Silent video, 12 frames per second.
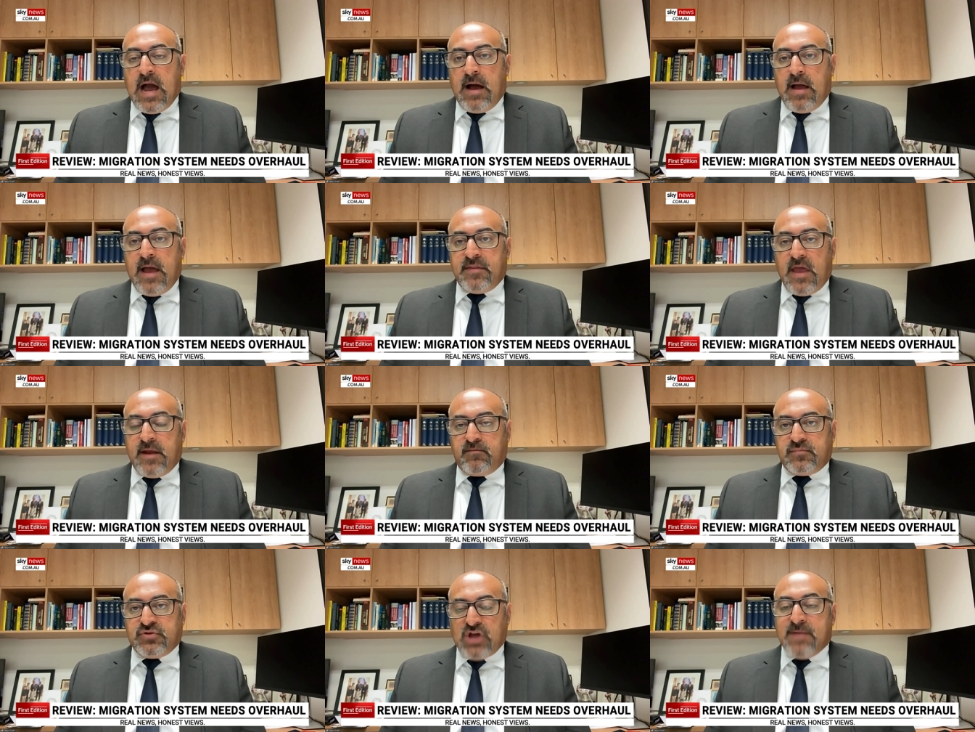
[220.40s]
Uh, and,
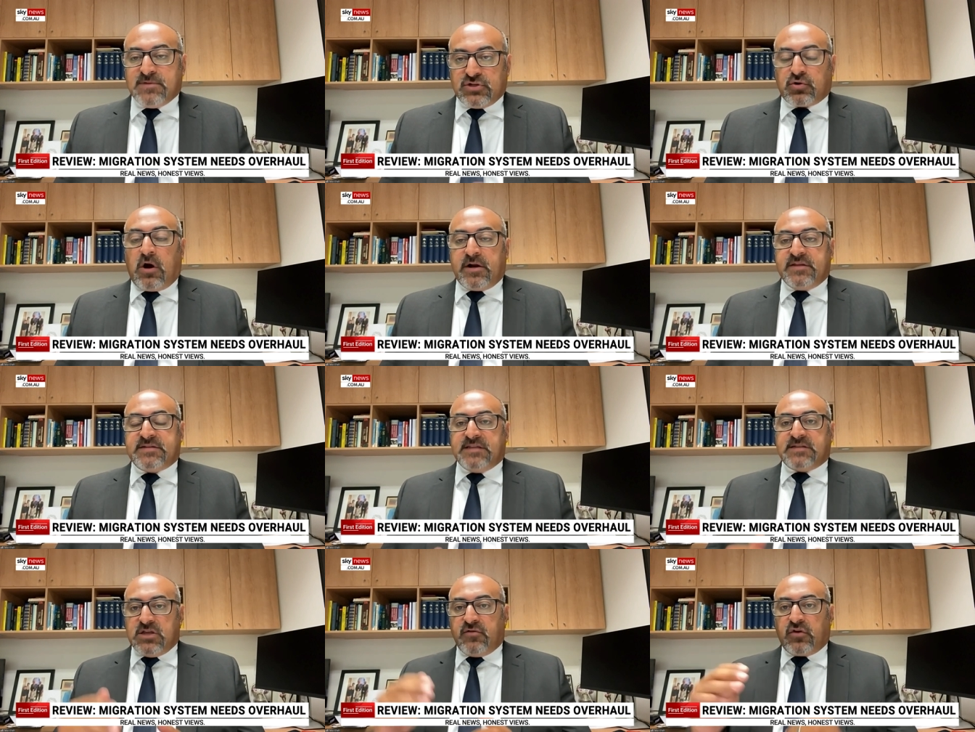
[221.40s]
and James is right in the
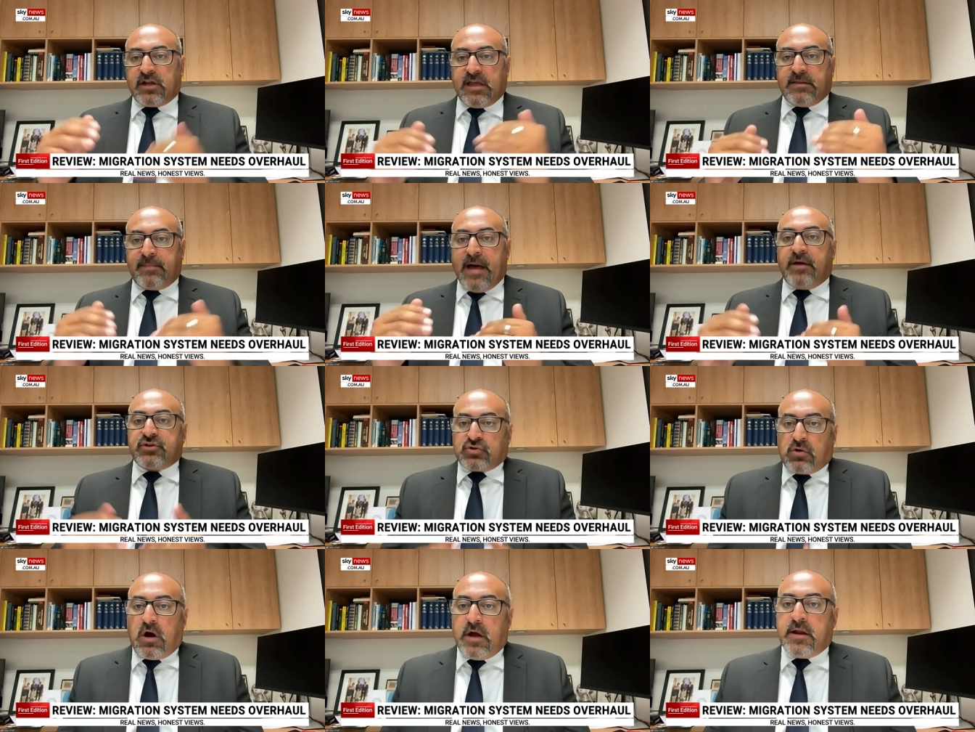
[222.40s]
sense that you've got to get the
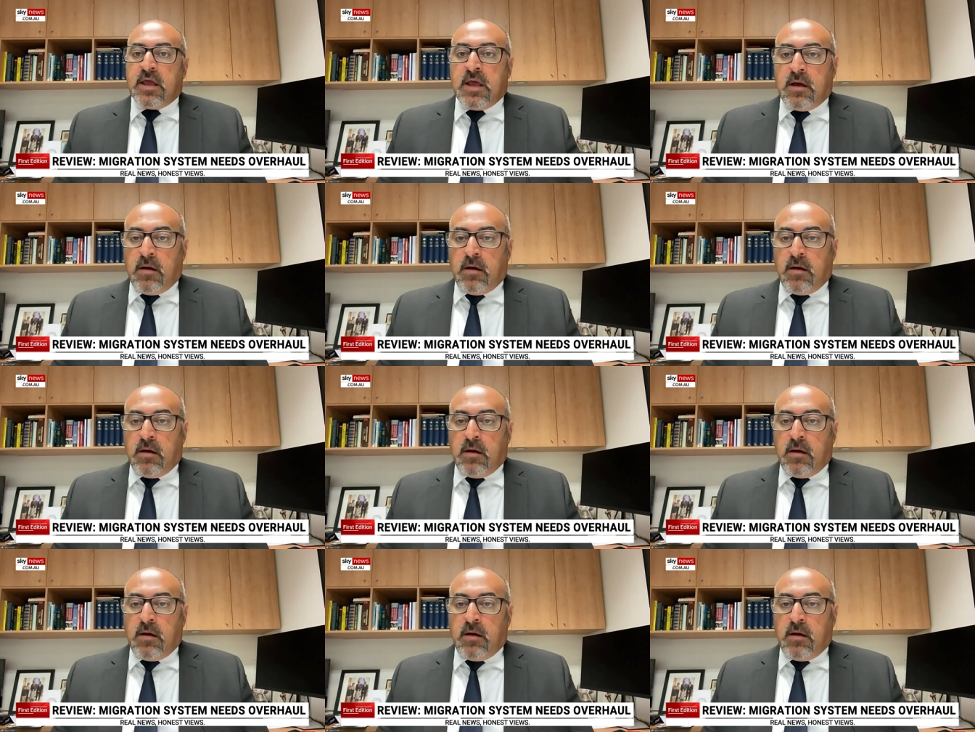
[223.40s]
balance right.